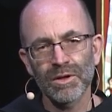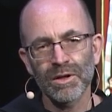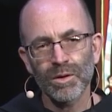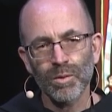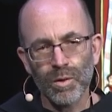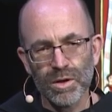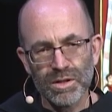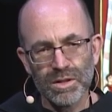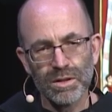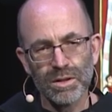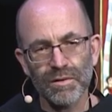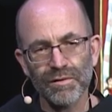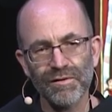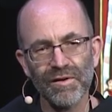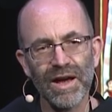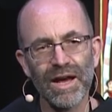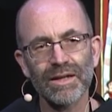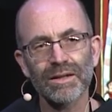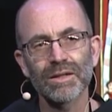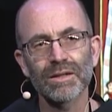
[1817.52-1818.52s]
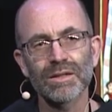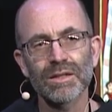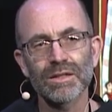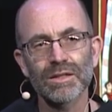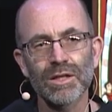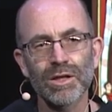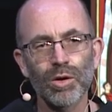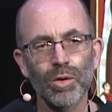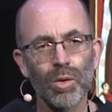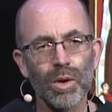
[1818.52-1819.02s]
It wasn't the fact that the
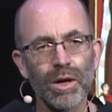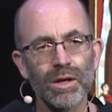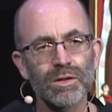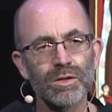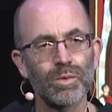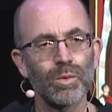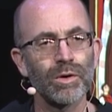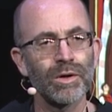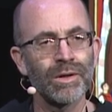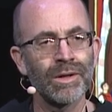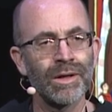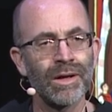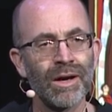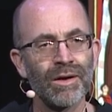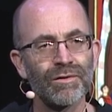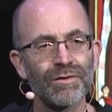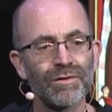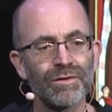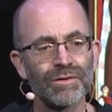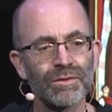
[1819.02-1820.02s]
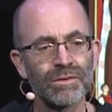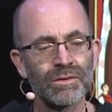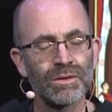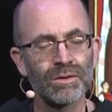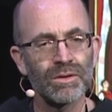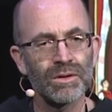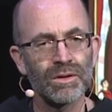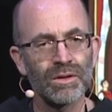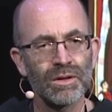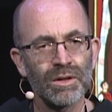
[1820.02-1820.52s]
TORs weren't enough.
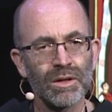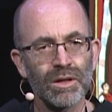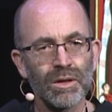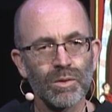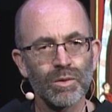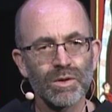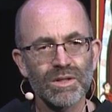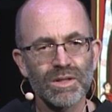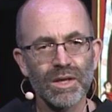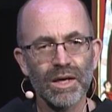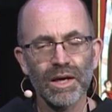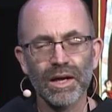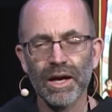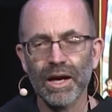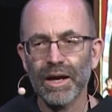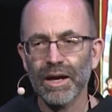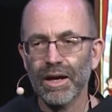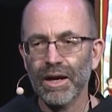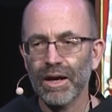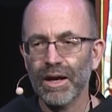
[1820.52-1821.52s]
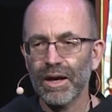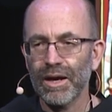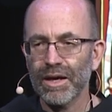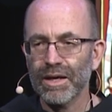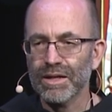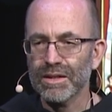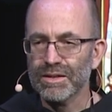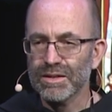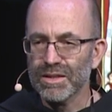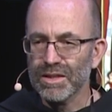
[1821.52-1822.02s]
It was that at
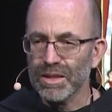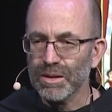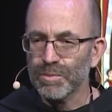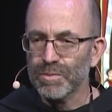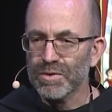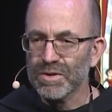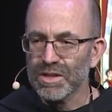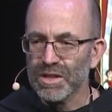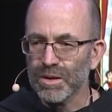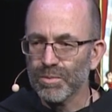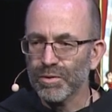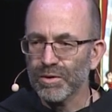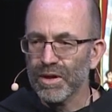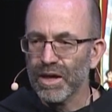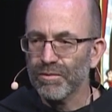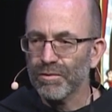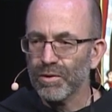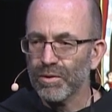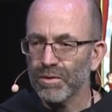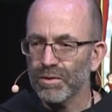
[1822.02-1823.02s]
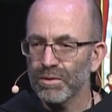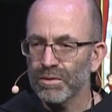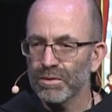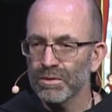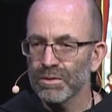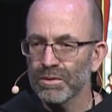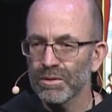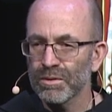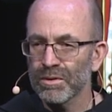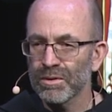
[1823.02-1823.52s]
a deep, deep level,
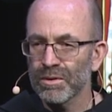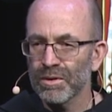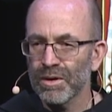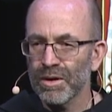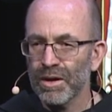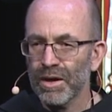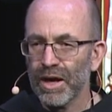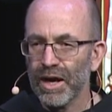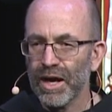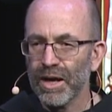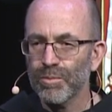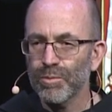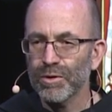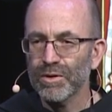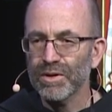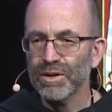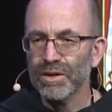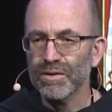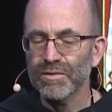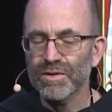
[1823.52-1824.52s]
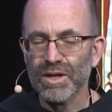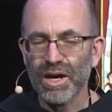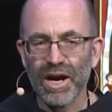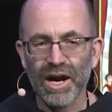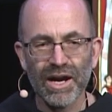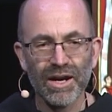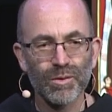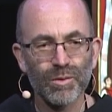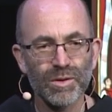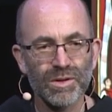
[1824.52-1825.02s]
I believed
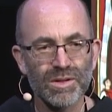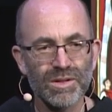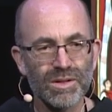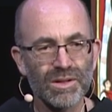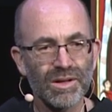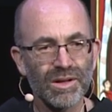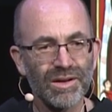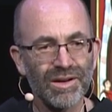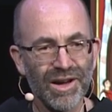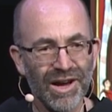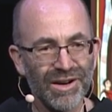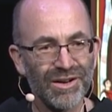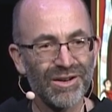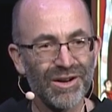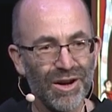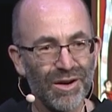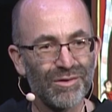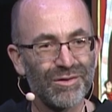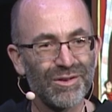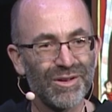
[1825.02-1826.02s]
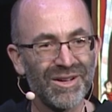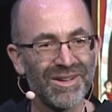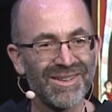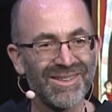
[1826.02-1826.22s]
I was not enough.